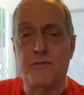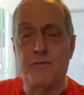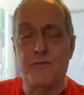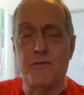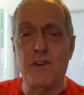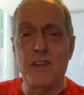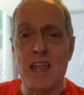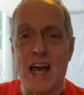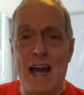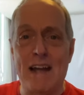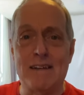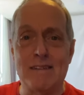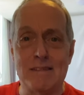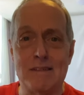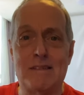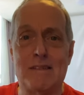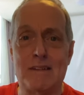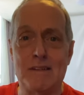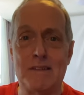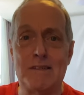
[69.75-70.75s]
for
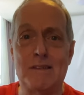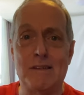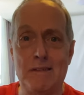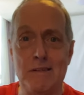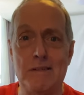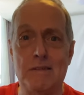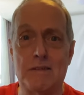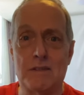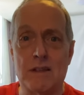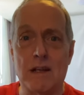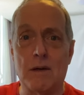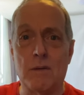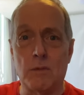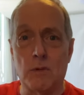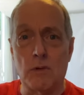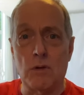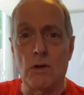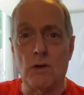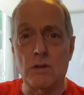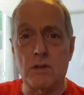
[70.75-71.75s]
that disease that
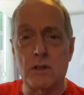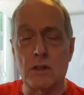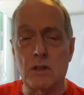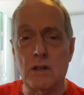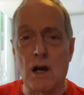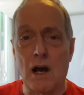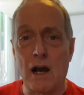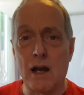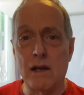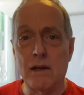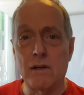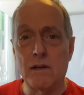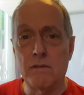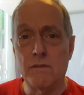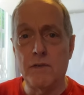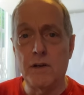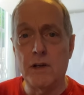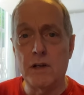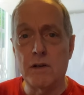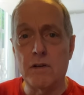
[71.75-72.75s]
we're all tired of
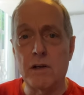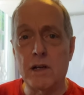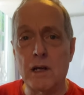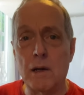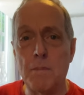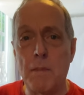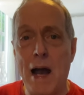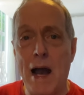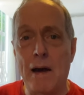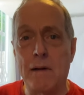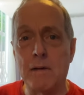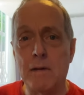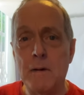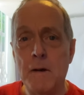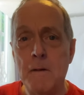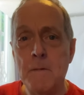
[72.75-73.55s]
hearing about.